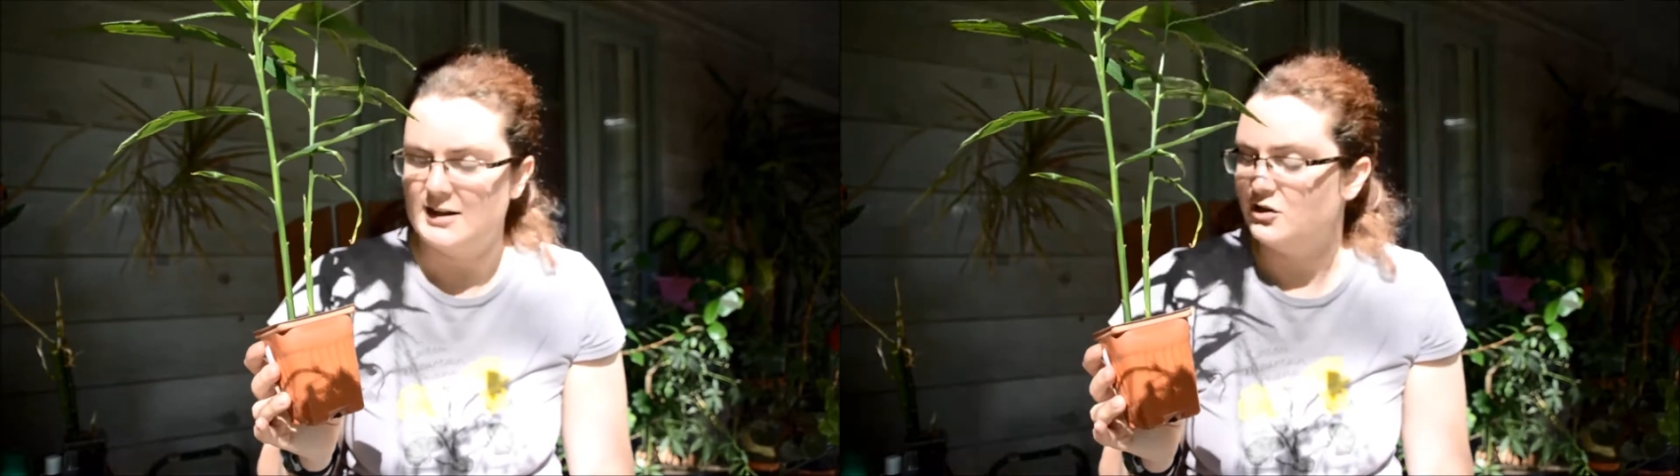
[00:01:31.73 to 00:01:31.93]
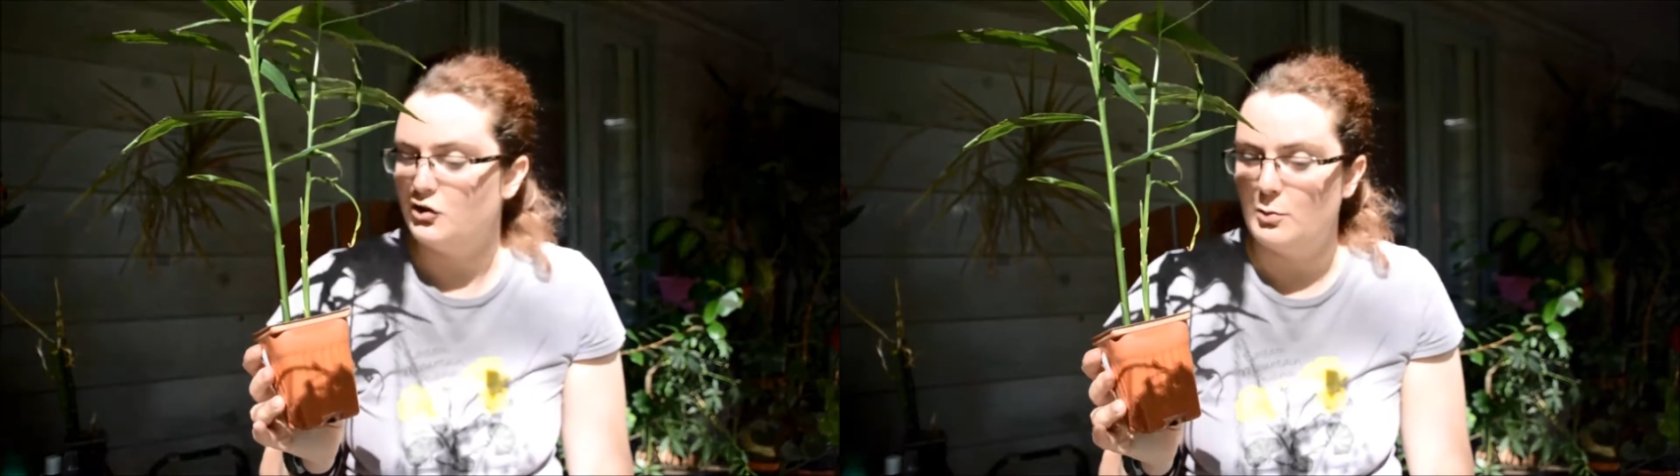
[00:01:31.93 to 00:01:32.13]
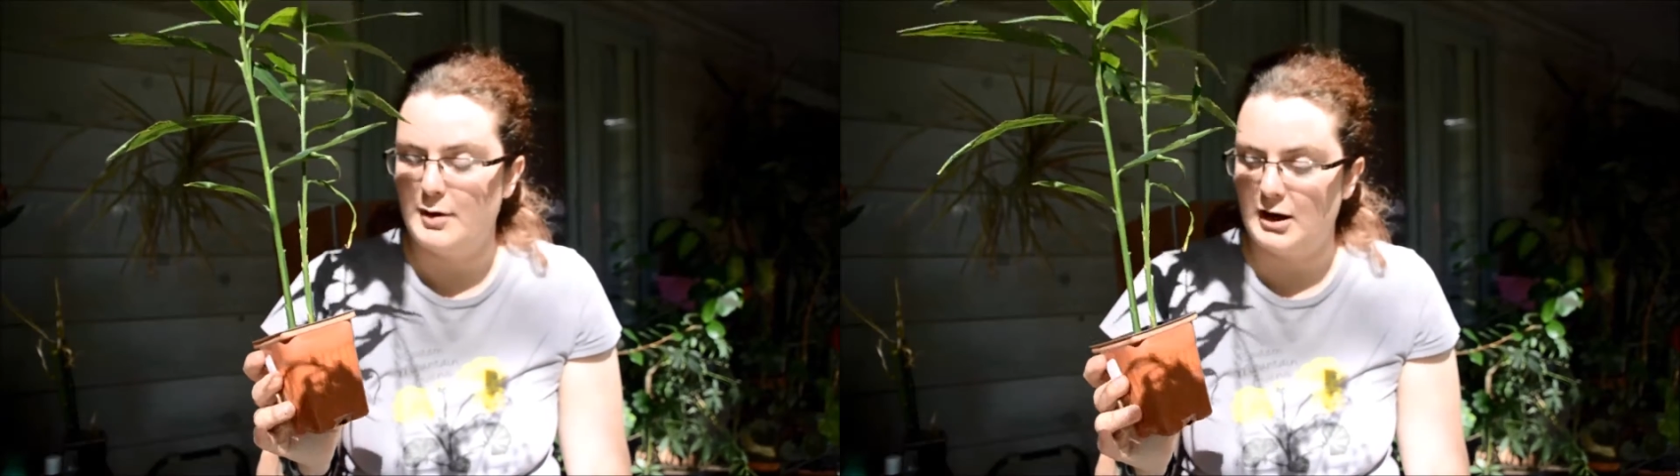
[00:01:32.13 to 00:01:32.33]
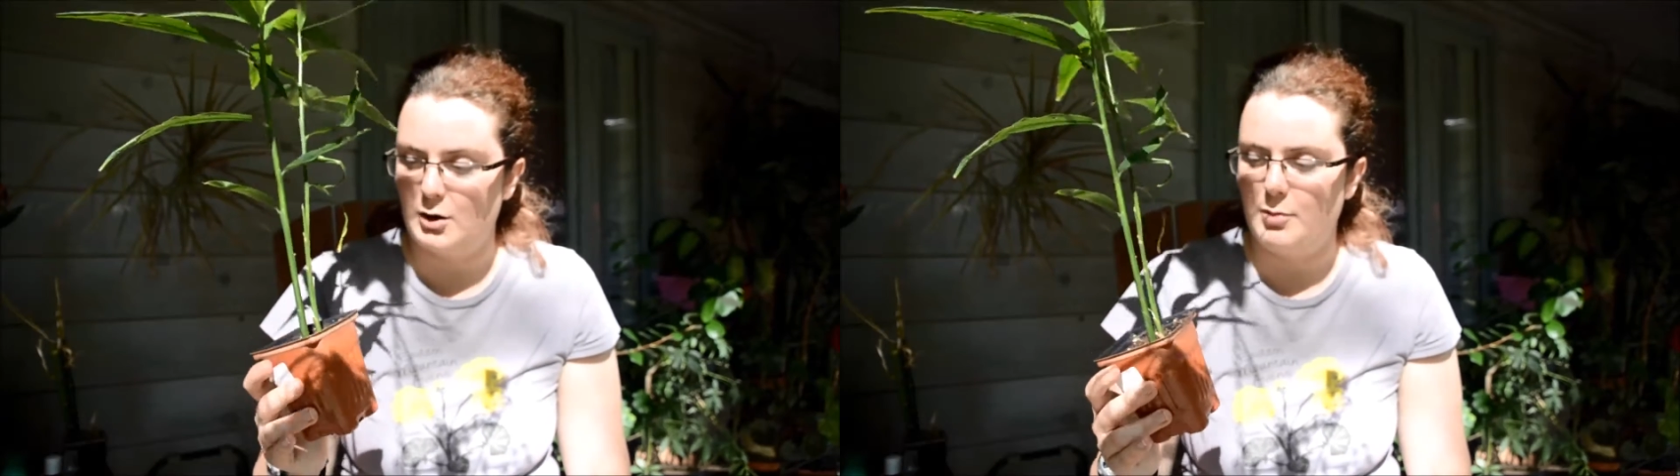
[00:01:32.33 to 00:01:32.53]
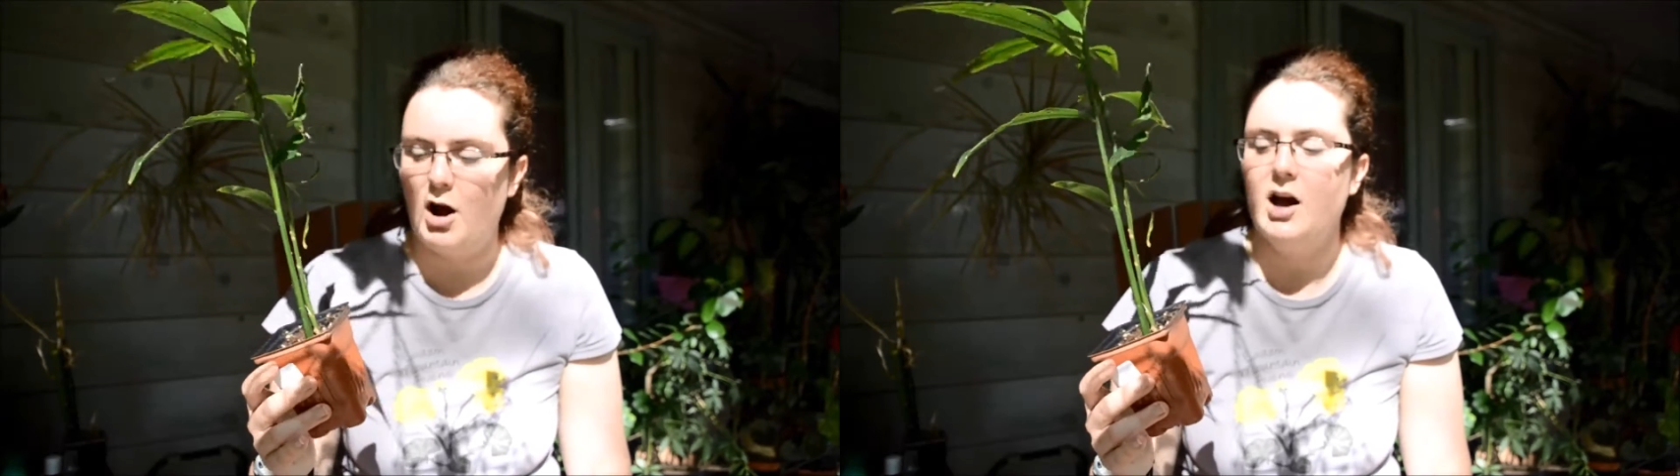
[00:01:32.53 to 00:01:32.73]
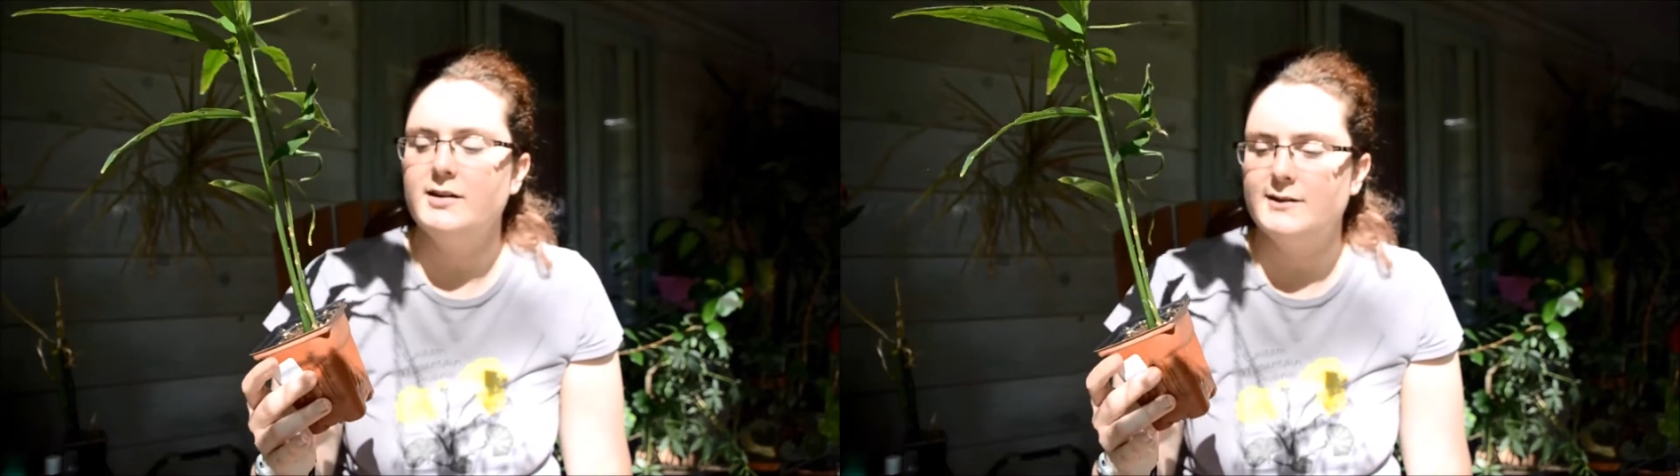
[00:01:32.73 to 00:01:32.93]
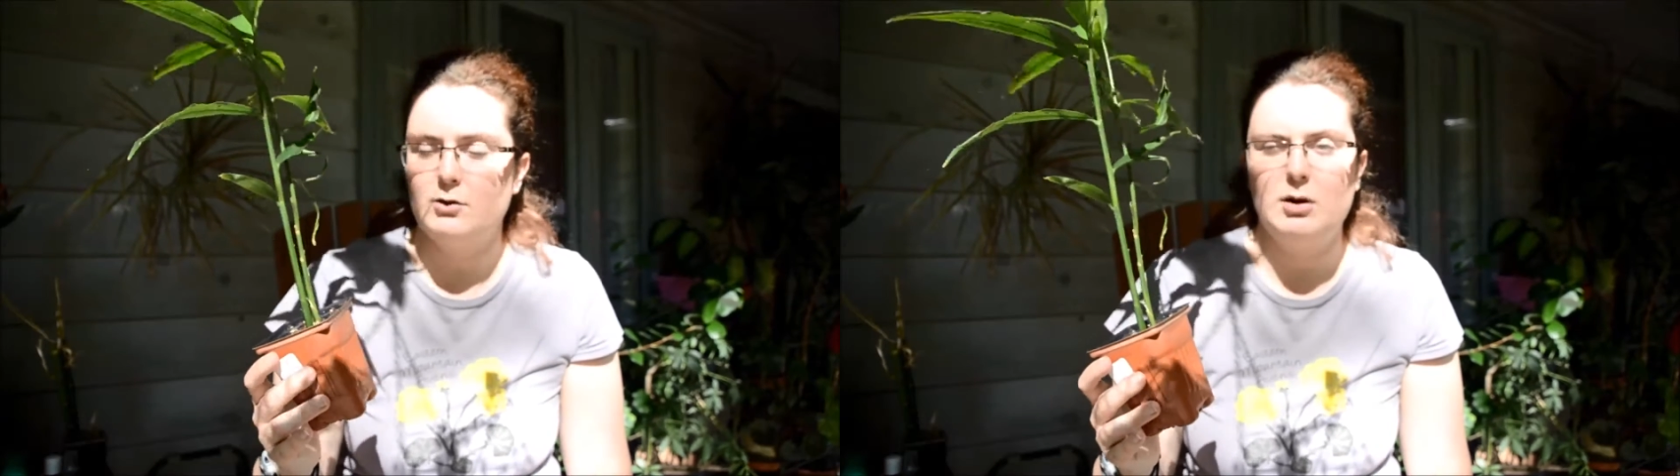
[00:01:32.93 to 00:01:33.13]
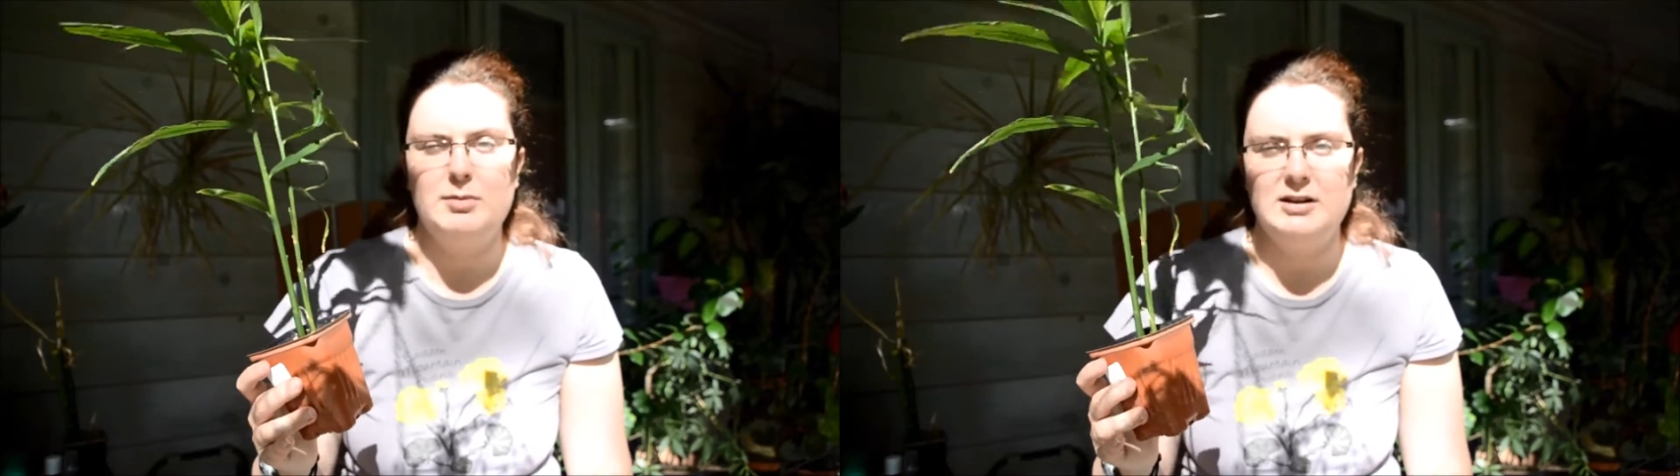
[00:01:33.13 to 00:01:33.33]
into a bigger pot. So
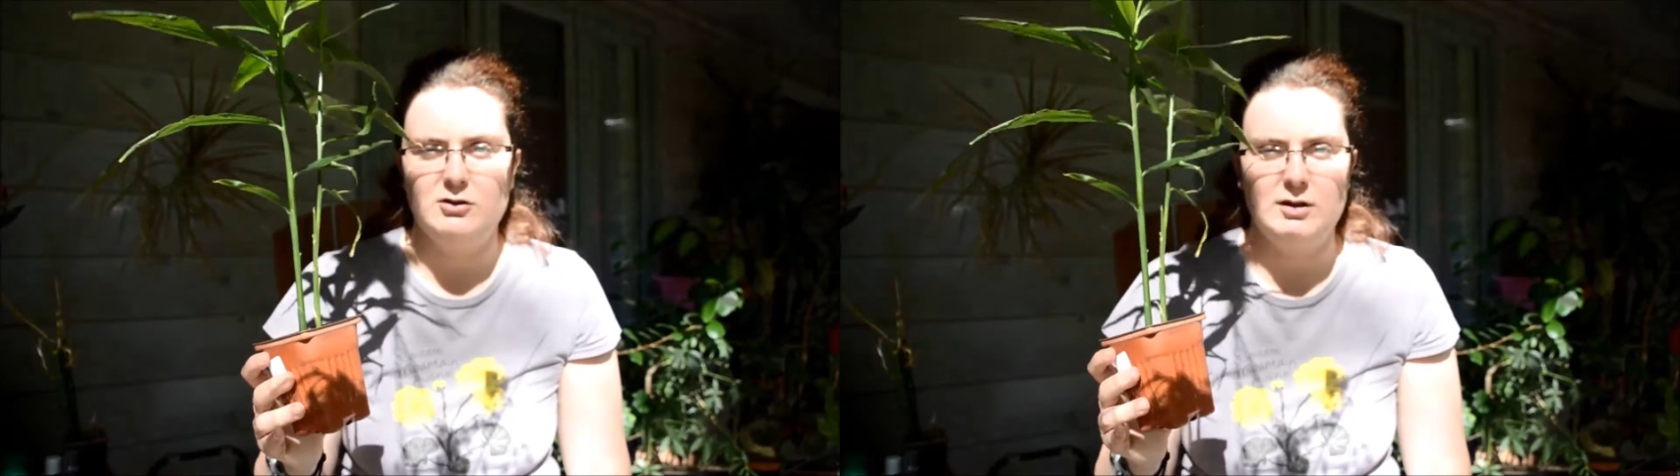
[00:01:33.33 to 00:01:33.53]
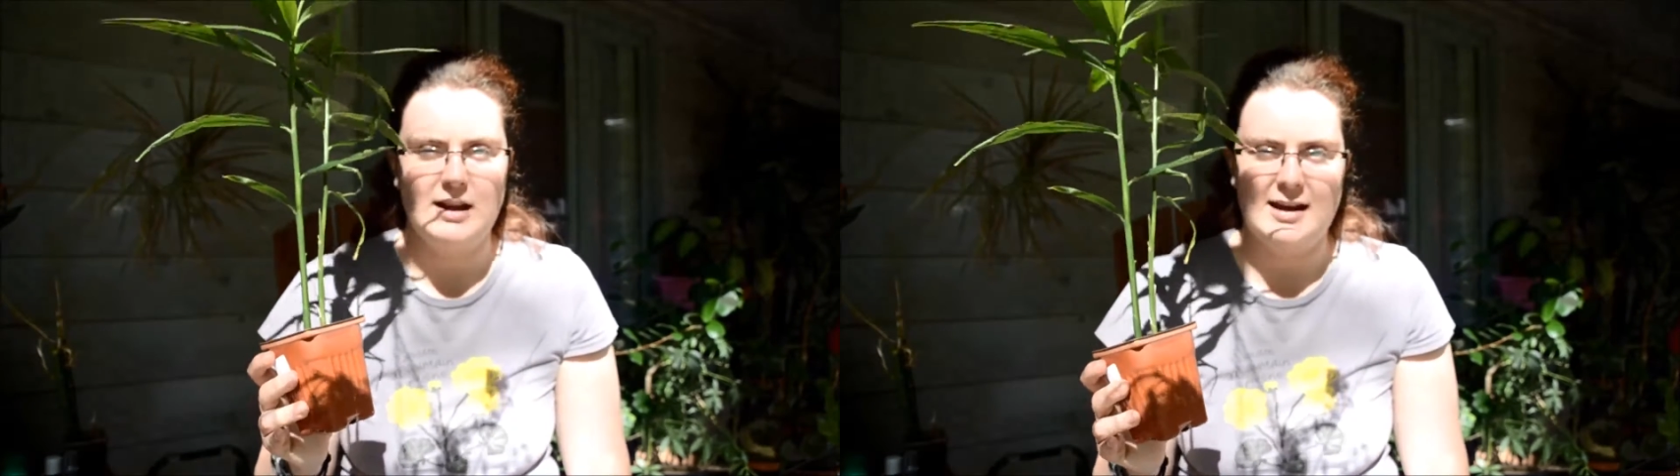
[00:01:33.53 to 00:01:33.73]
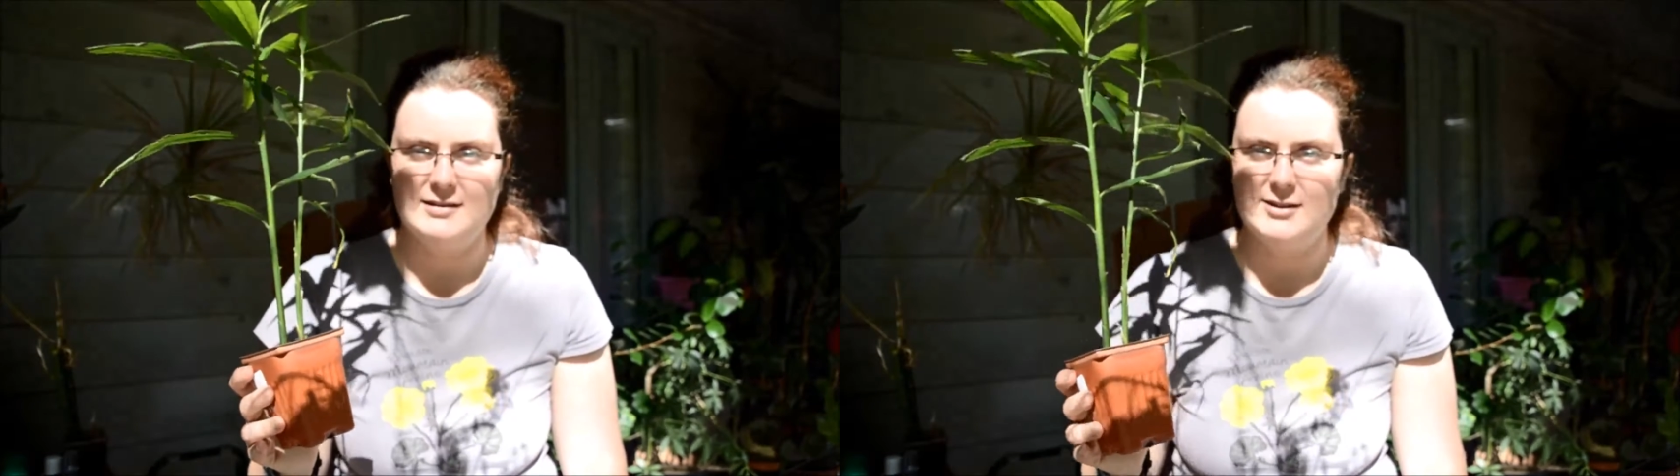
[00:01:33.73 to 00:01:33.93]
I'll be doing that